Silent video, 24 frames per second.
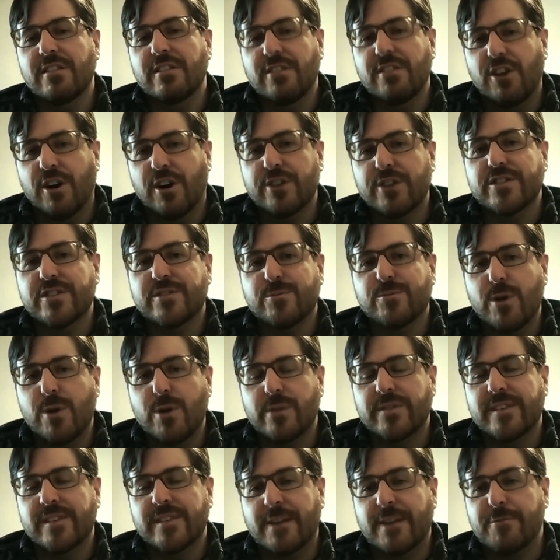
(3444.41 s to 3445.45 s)
largest
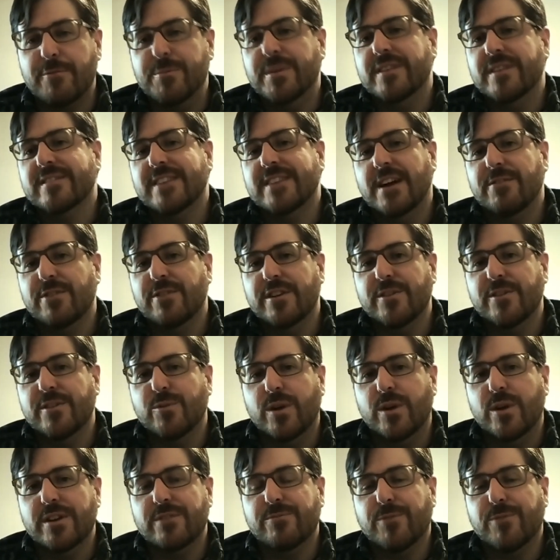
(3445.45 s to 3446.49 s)
rodent that's ever been discovered is
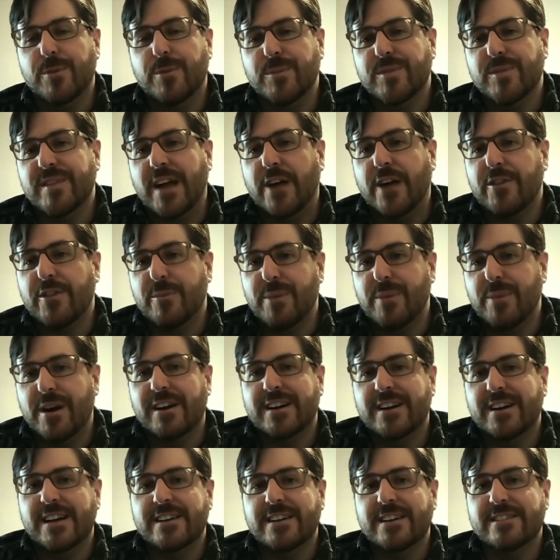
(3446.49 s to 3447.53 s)
one from South
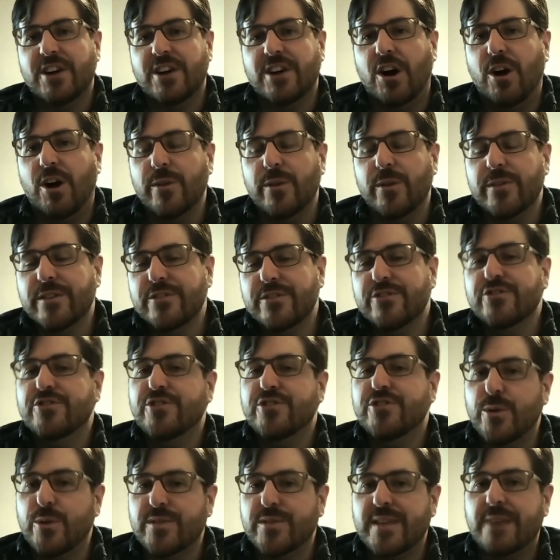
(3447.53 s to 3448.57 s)
America called
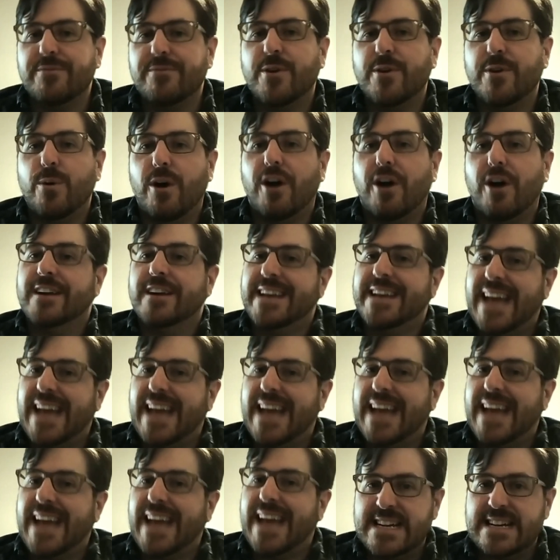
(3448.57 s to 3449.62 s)

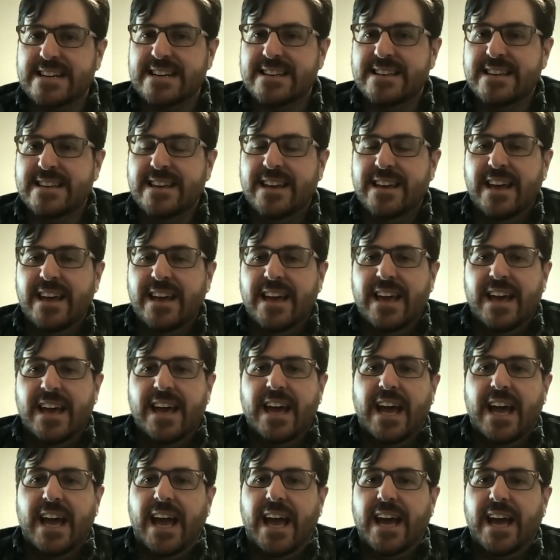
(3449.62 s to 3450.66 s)
Josephoartigasia. Hmm.
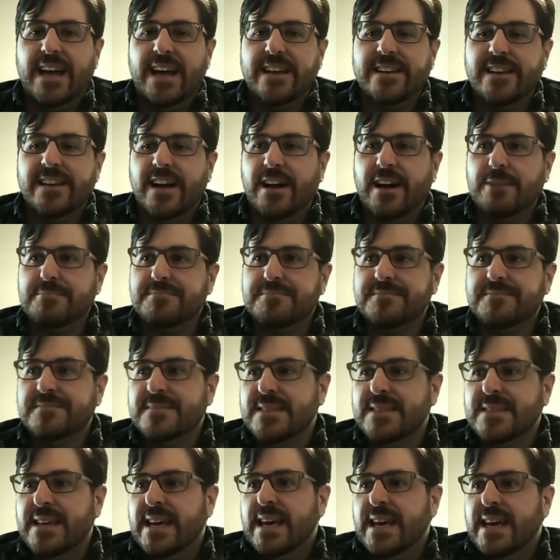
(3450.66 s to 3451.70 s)
And um,
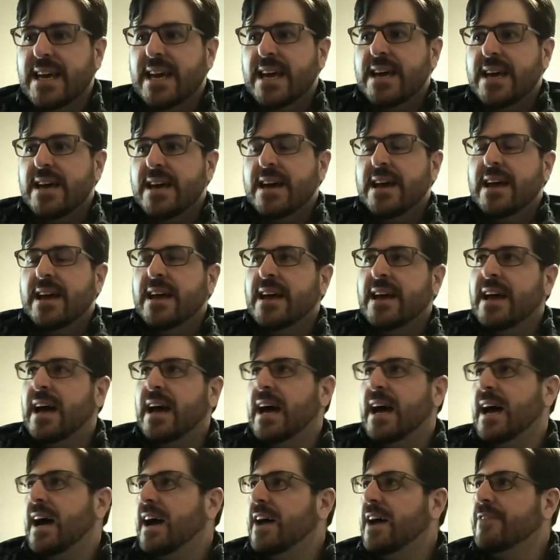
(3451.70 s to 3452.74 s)

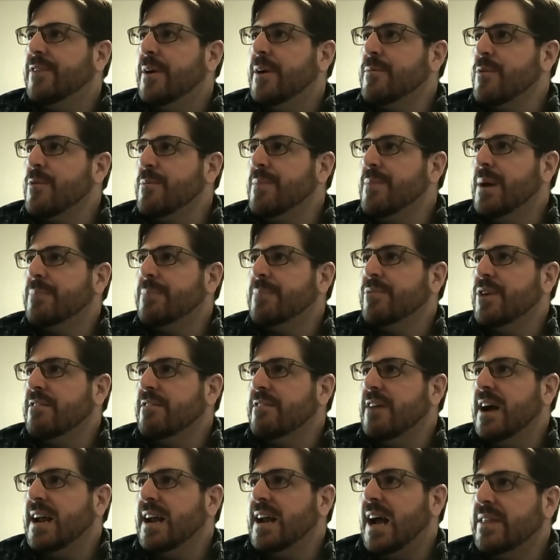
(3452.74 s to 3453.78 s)
if I'm remembering
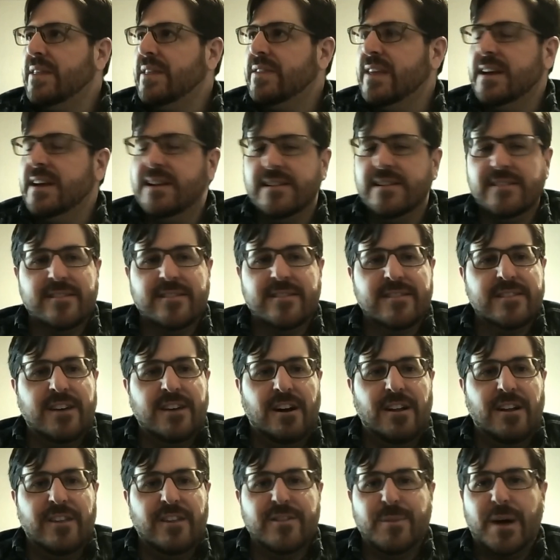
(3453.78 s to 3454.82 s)
right, I think its
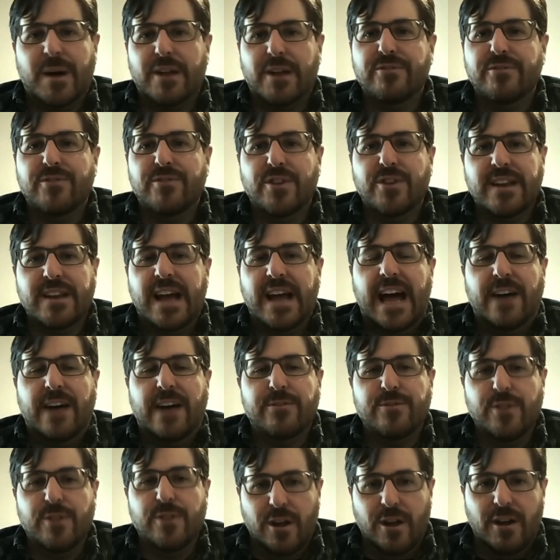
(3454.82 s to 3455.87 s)
skull is about a foot and a half
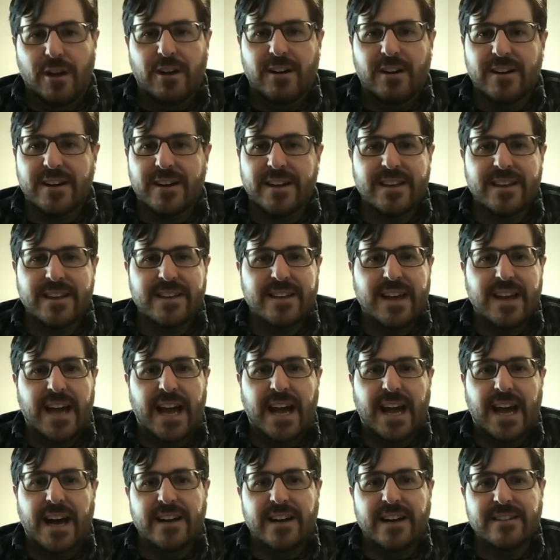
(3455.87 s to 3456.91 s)
long,
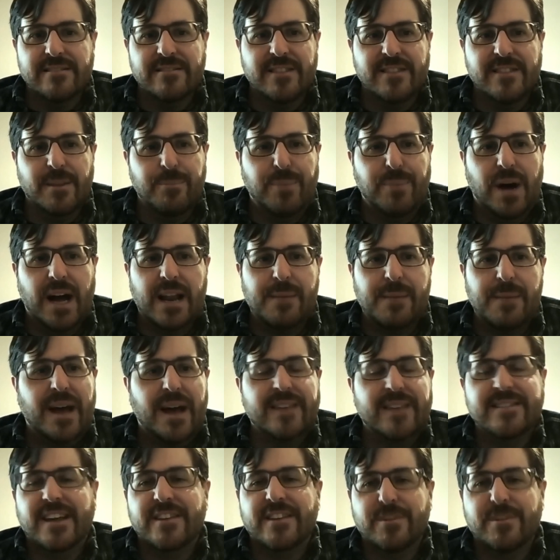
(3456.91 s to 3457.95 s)
and the body
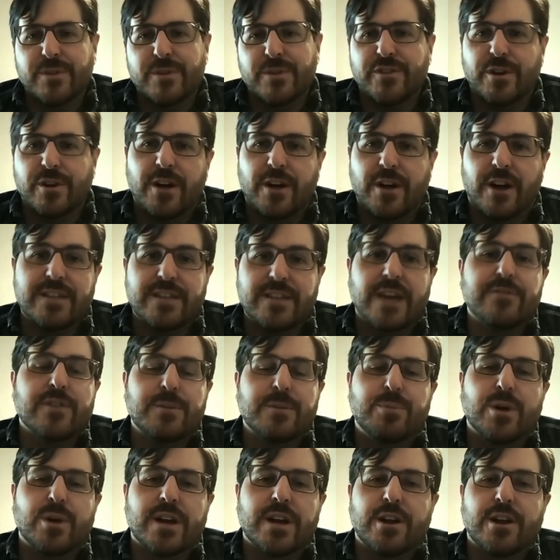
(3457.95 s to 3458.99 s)
mass estimates are, are
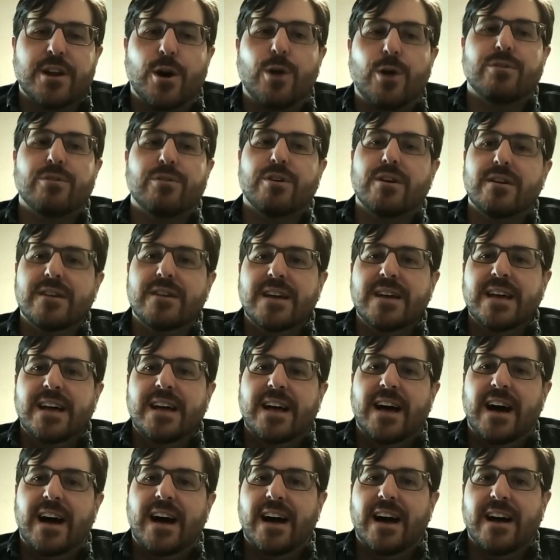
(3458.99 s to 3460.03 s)
definitely putting it over
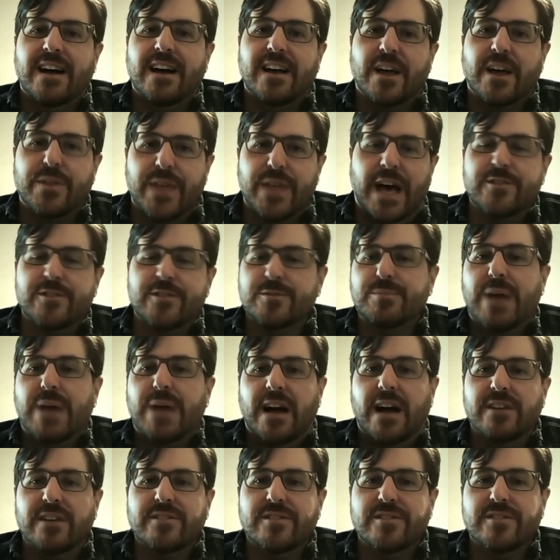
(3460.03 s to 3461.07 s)
uh, a thousand
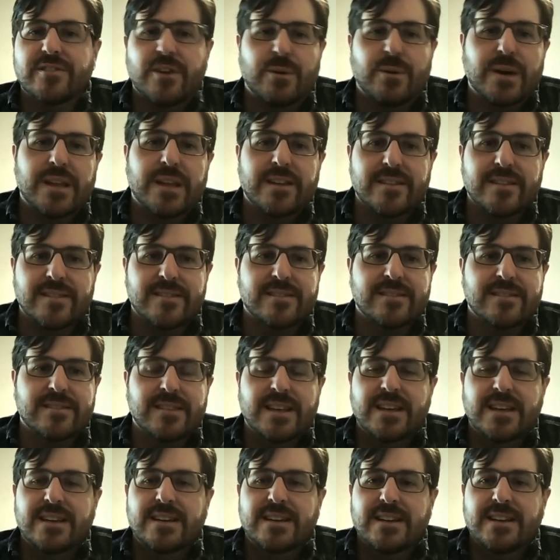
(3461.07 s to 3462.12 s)
pounds. So it is,
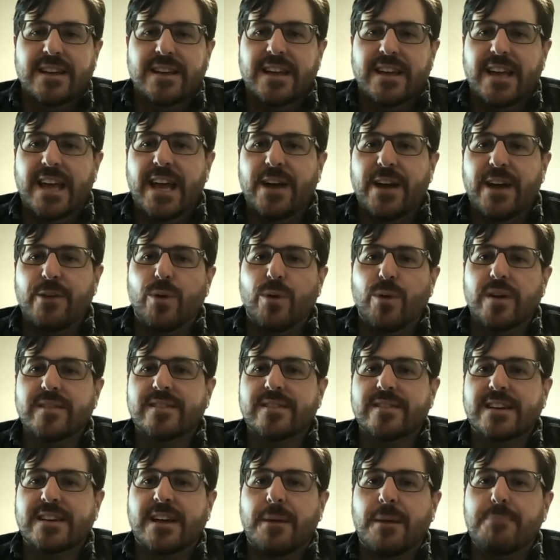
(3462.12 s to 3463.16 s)
it
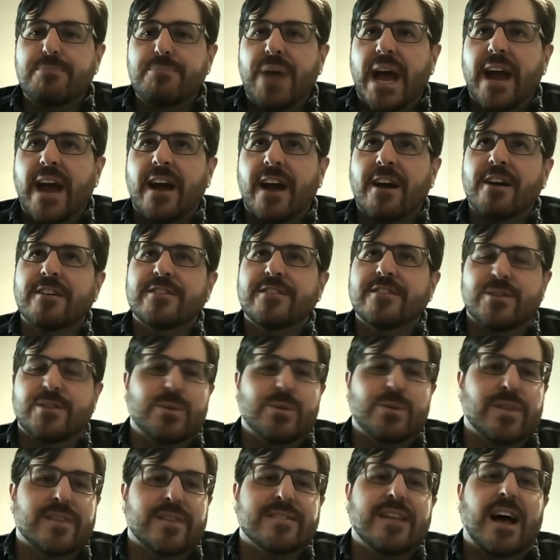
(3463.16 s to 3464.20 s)
was compared to
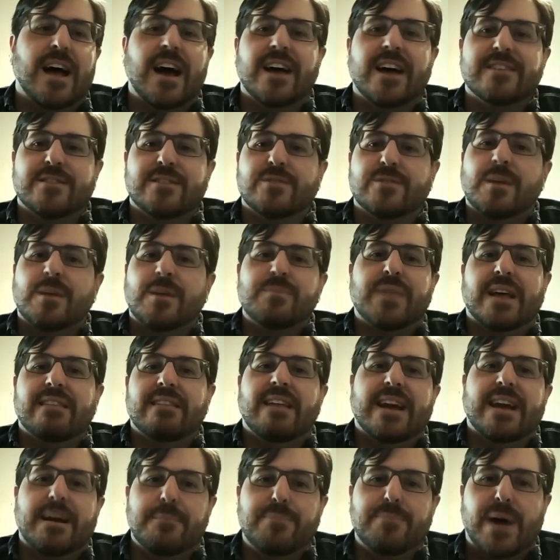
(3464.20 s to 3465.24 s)
the size of something
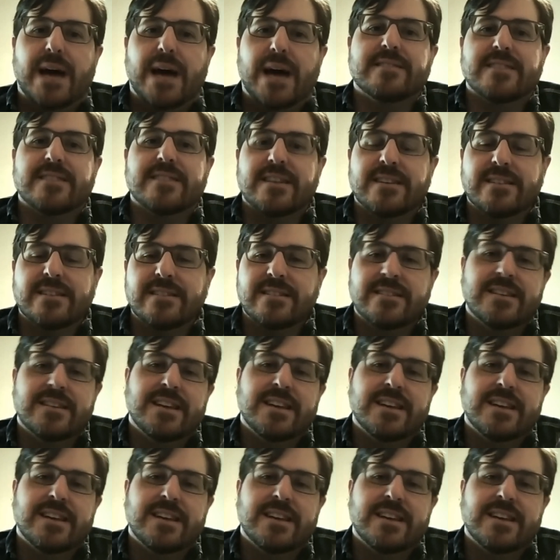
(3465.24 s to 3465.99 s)
like a bison.